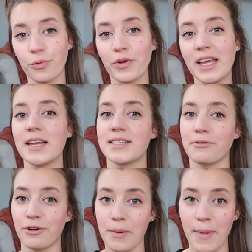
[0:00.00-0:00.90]
3
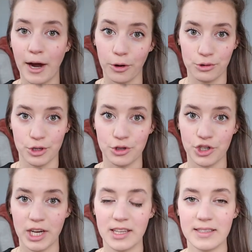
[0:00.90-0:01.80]
different
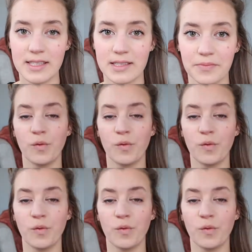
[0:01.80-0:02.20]
macronutrients.